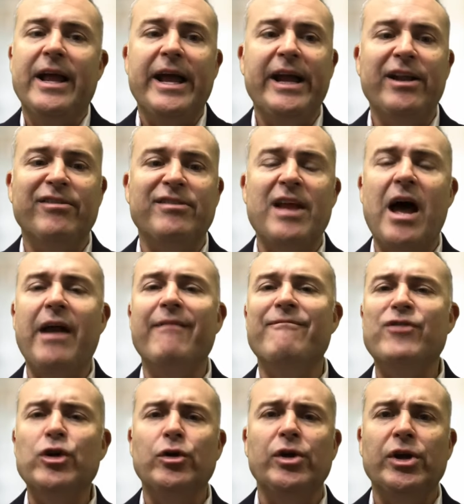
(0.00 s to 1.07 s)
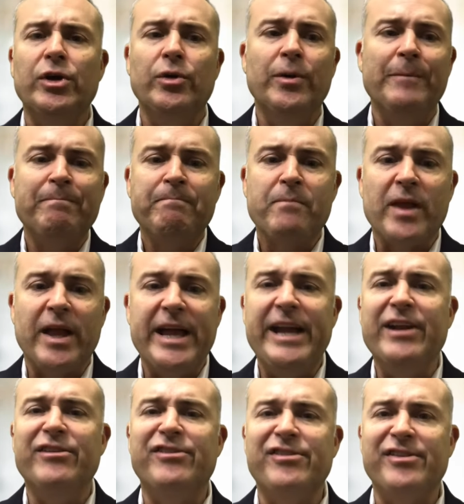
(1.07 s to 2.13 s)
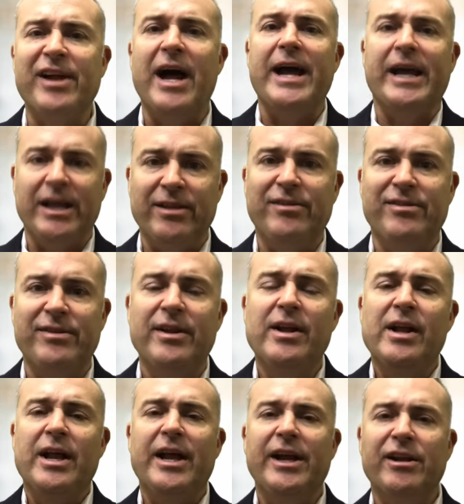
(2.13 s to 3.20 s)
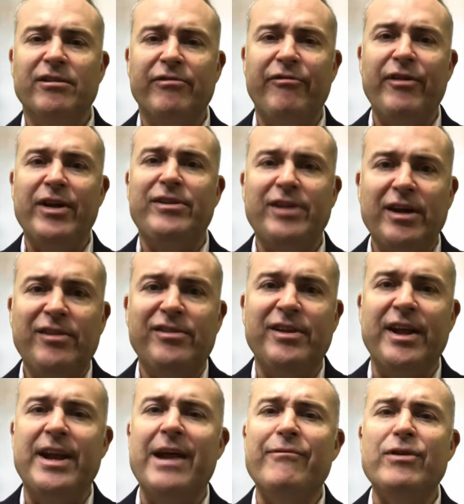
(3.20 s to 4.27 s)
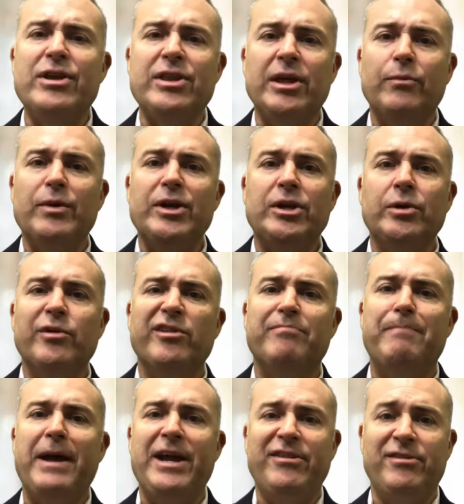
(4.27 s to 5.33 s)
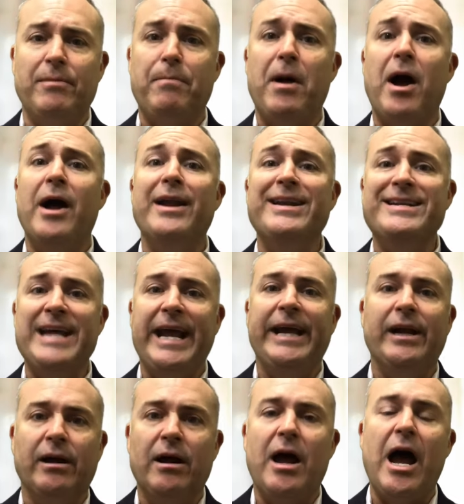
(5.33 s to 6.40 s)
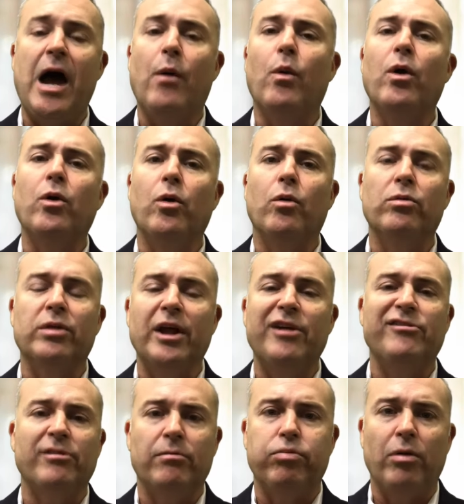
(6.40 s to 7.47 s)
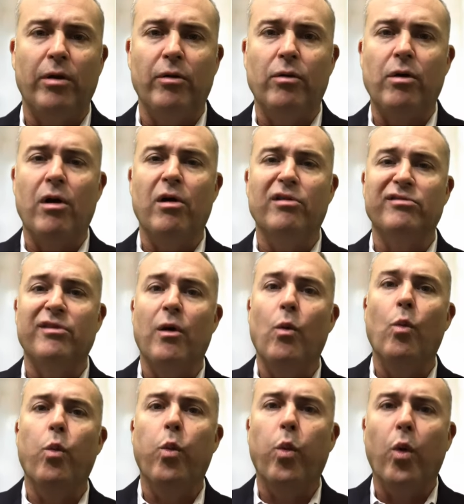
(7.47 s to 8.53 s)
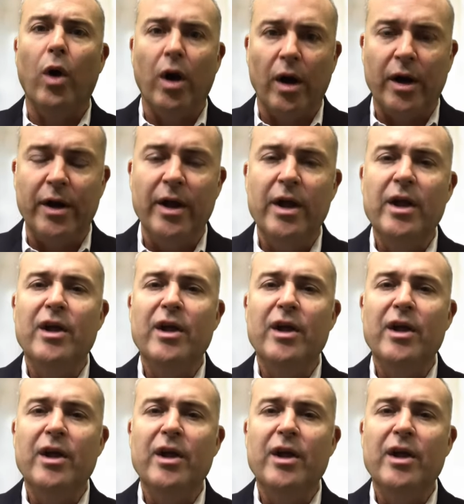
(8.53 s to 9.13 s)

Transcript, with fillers: It is not voodoo, it is science. It is physics, and everything we do is based upon data. Our cold laser protocols work.